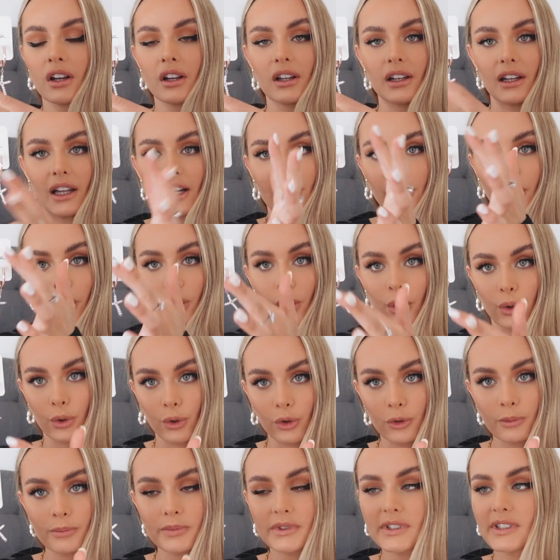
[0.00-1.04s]
like
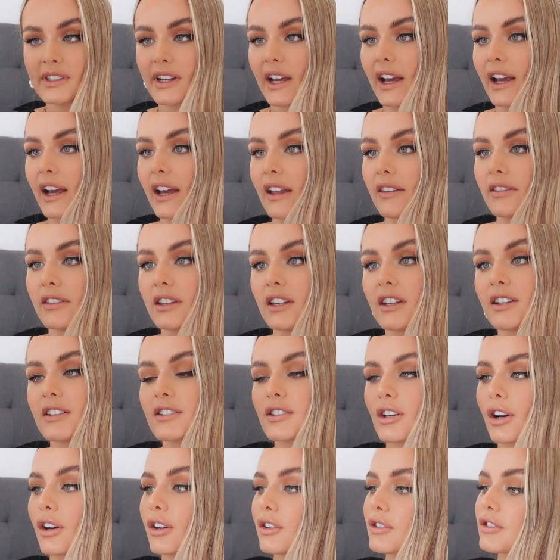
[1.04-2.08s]
hoops, and these
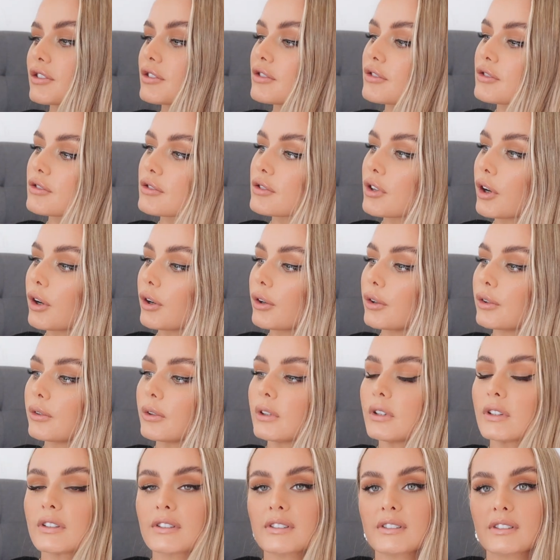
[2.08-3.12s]
are so
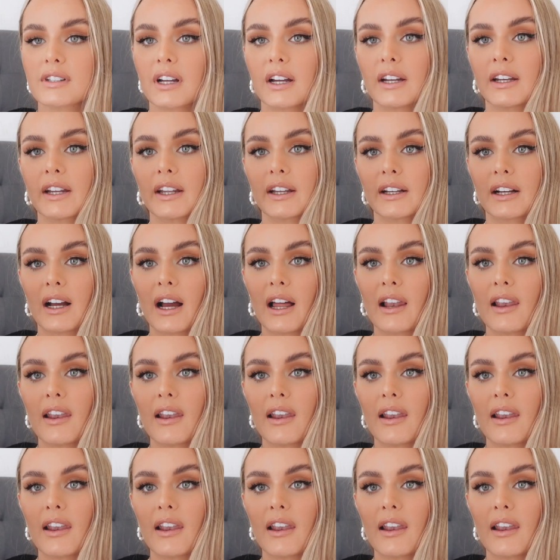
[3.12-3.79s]
stunning. I